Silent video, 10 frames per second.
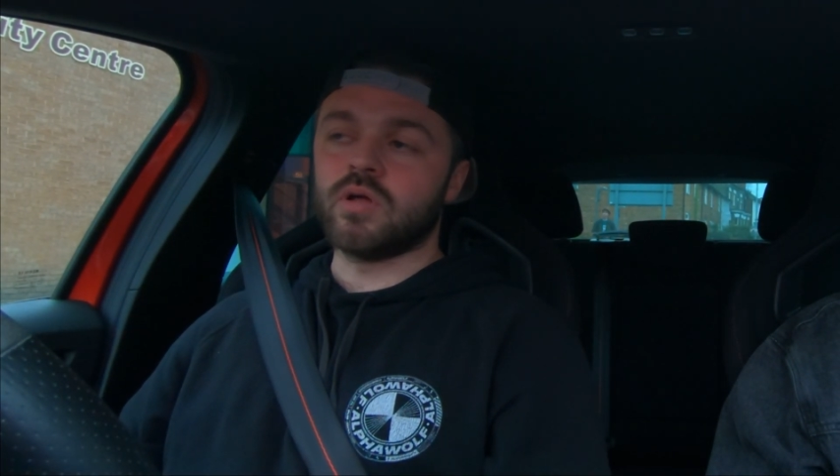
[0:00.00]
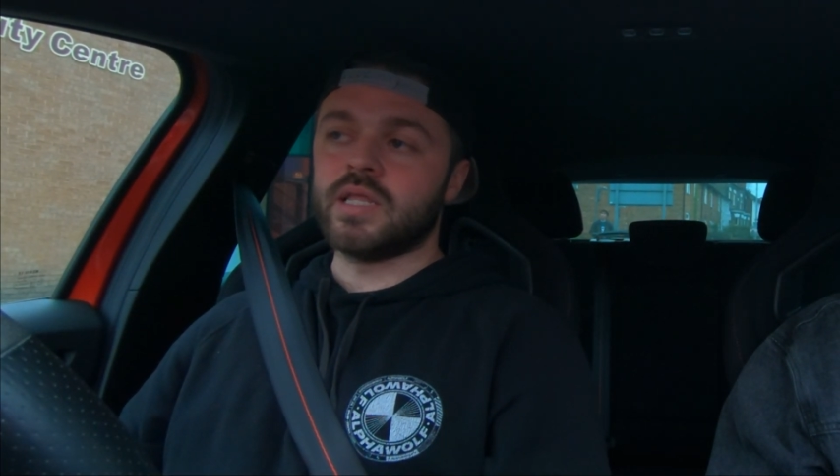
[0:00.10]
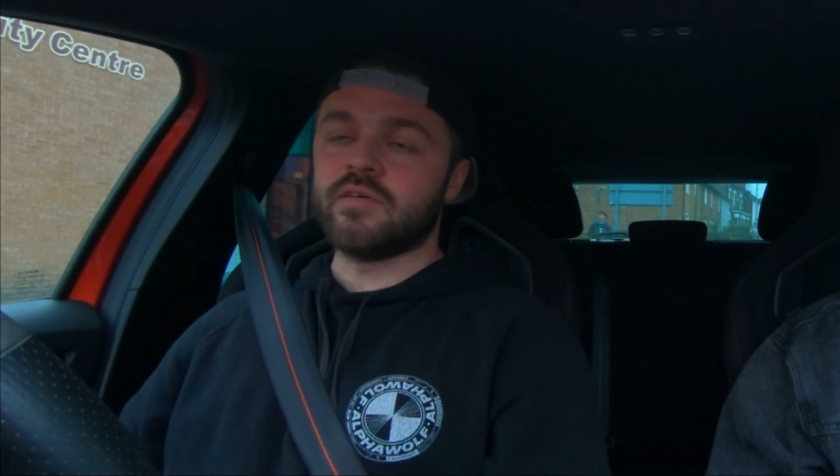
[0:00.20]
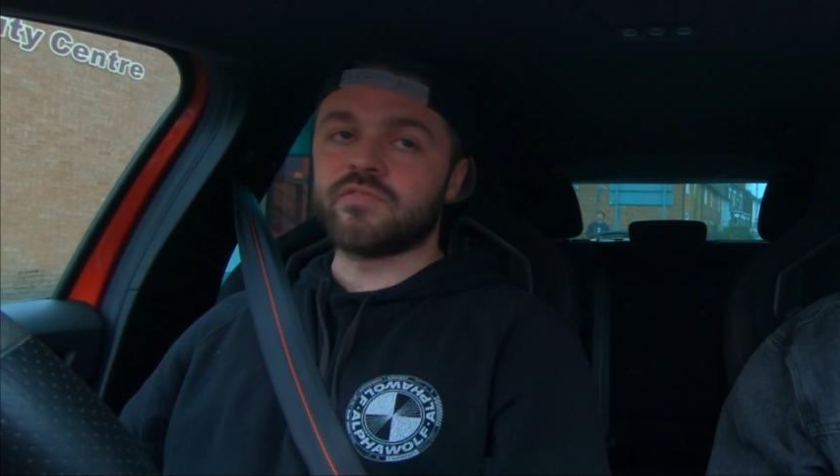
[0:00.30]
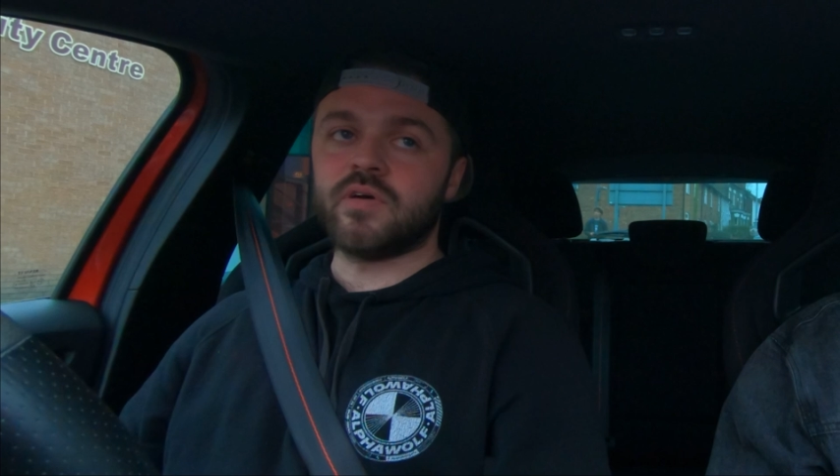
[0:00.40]

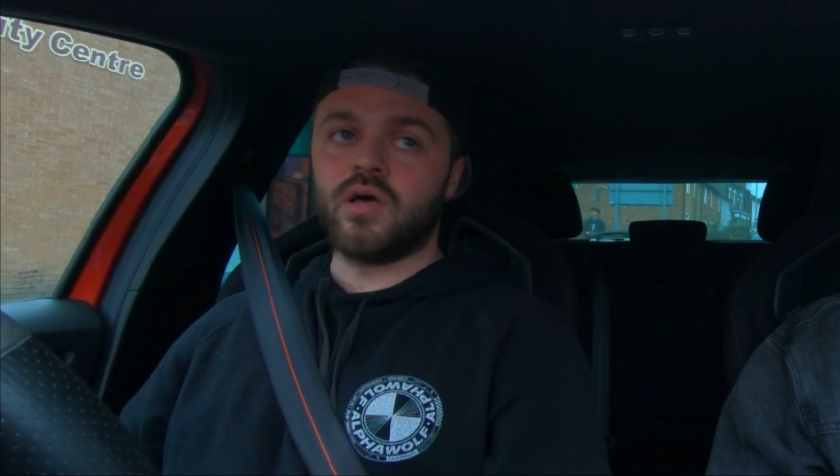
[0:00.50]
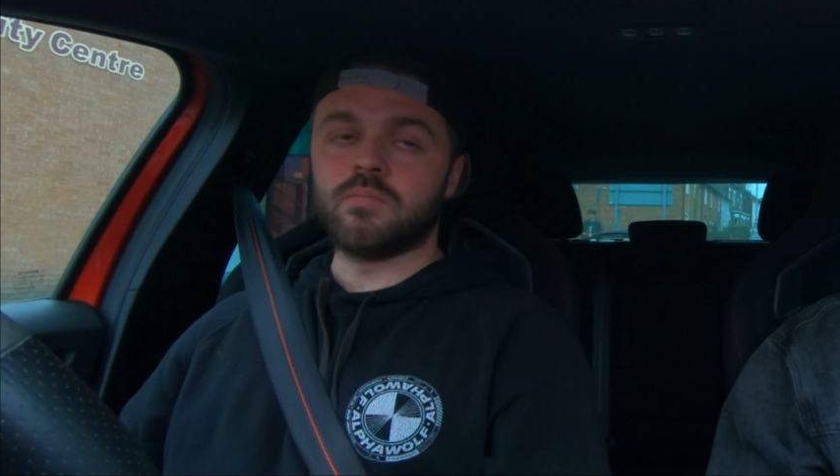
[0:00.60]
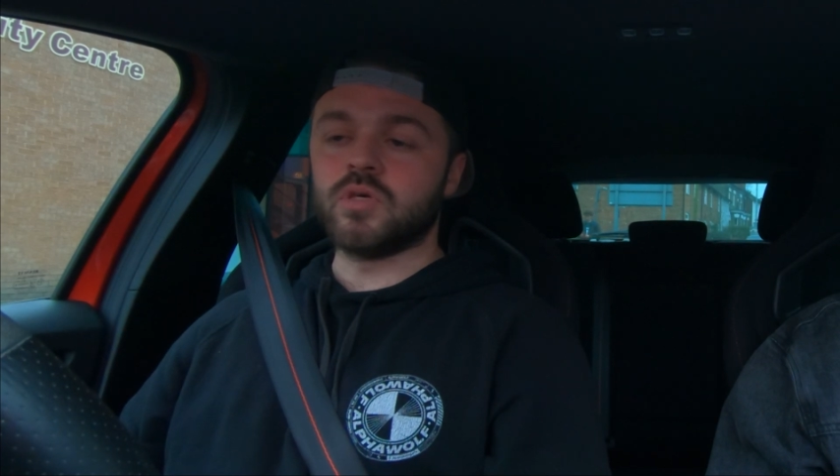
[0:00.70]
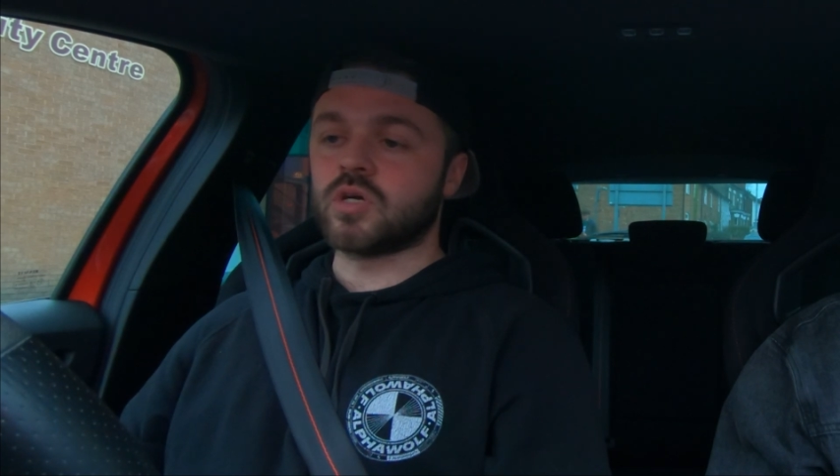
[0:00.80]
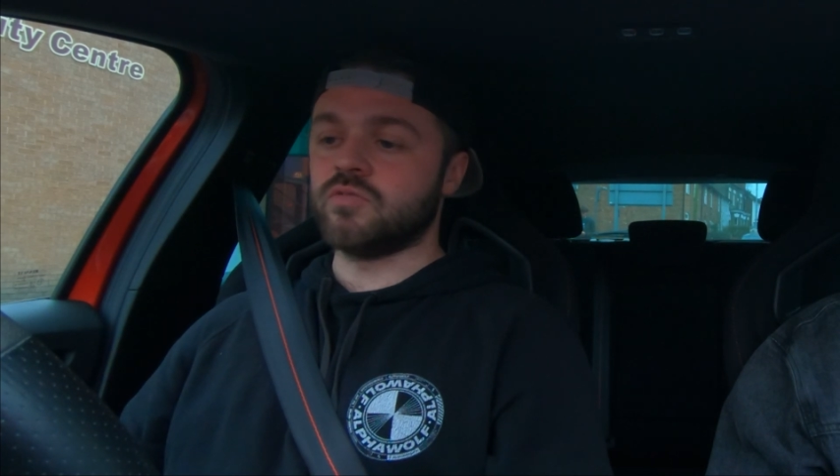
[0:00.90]
live,
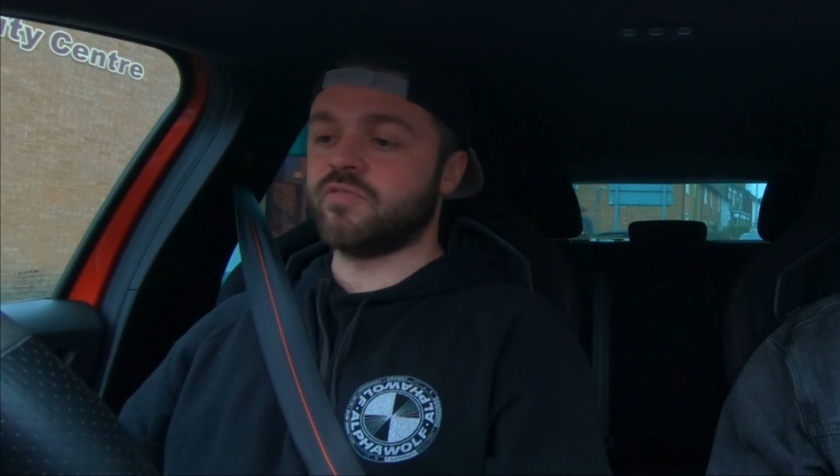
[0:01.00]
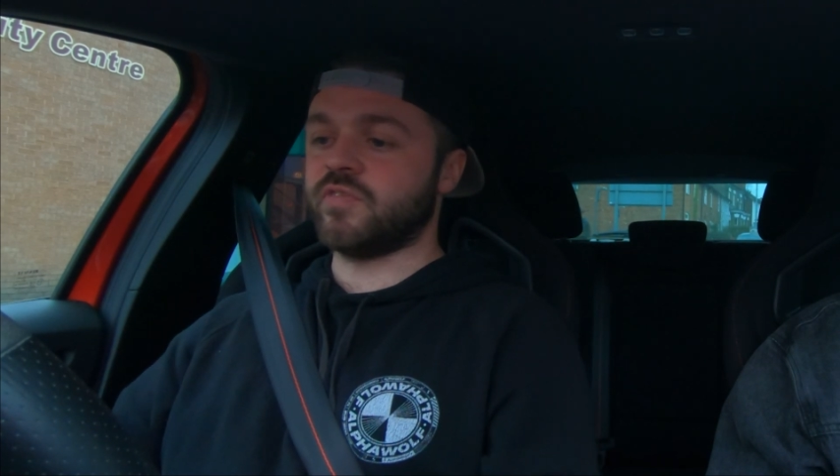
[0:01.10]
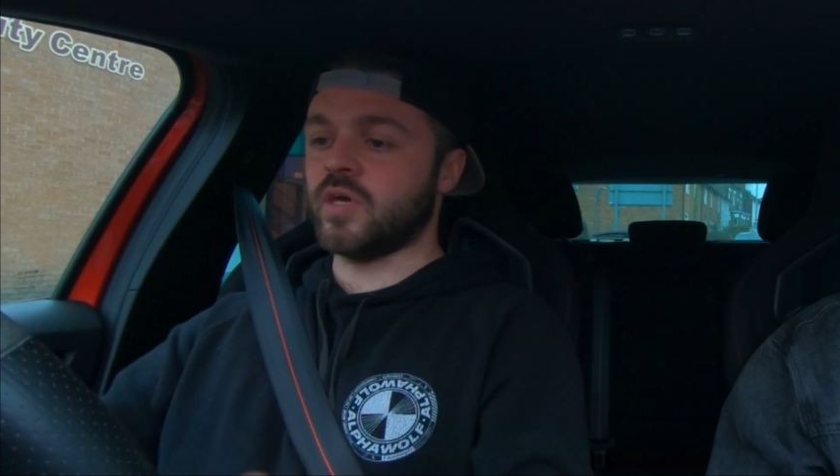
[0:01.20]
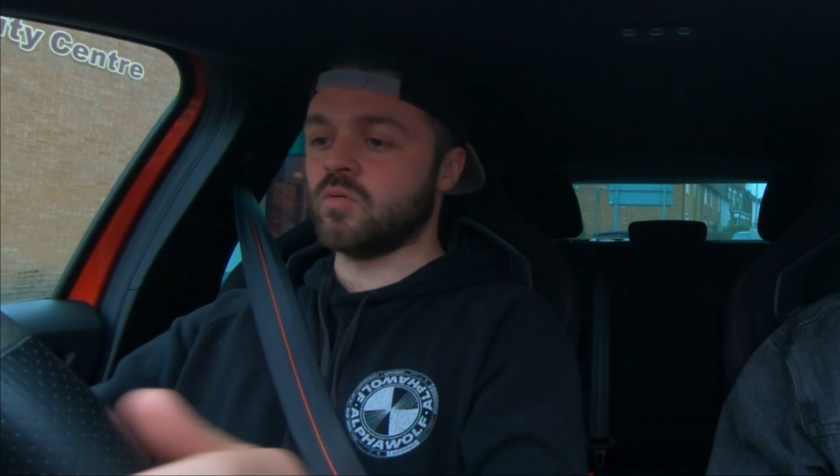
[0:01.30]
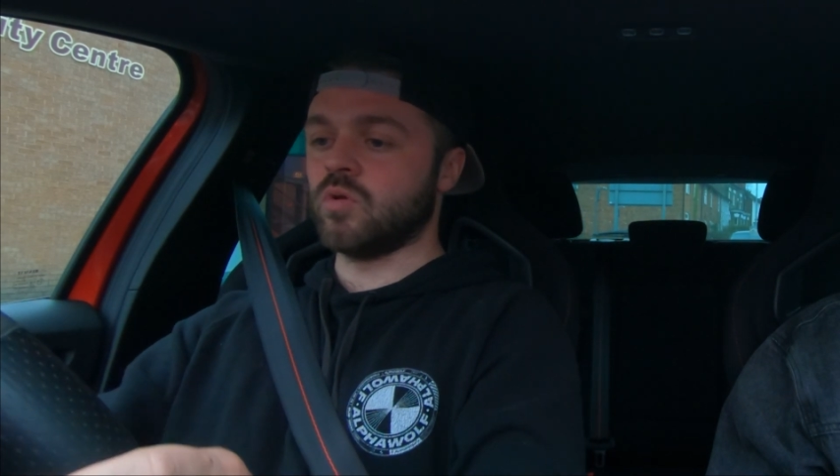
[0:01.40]
you can
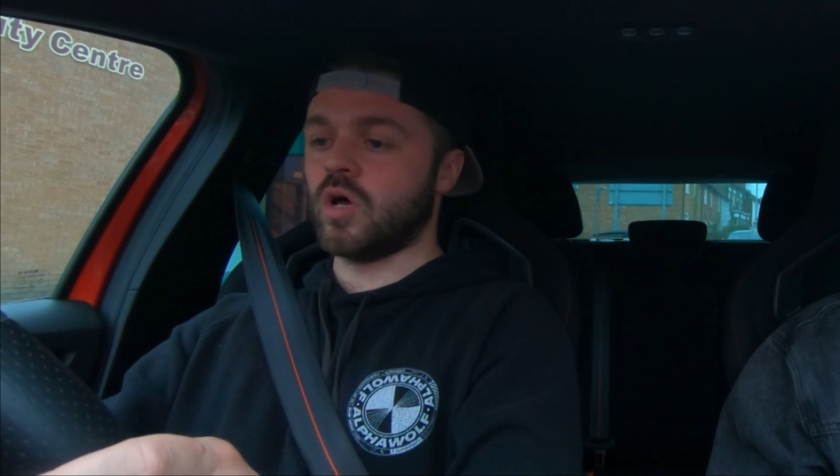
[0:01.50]
feel